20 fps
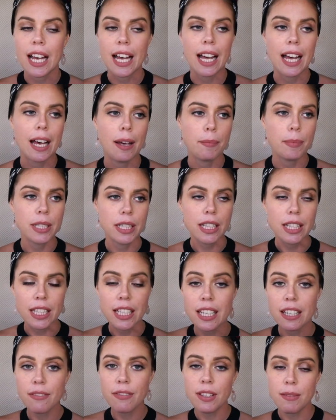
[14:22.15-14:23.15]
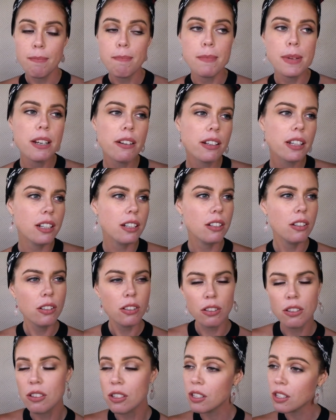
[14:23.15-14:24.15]
I believe in
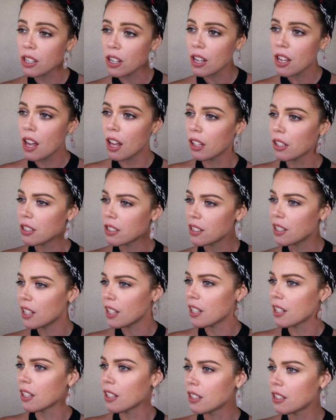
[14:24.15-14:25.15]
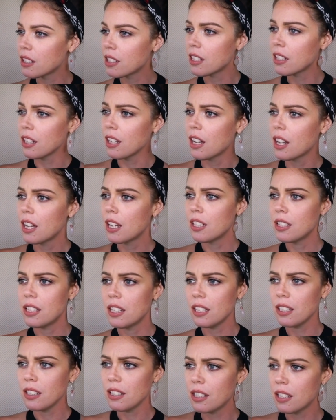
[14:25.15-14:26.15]
miracles, dear, dear, dear,
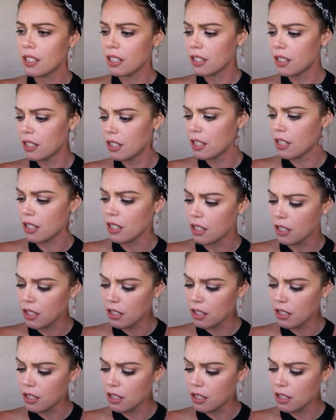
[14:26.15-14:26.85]
da, da, da, da.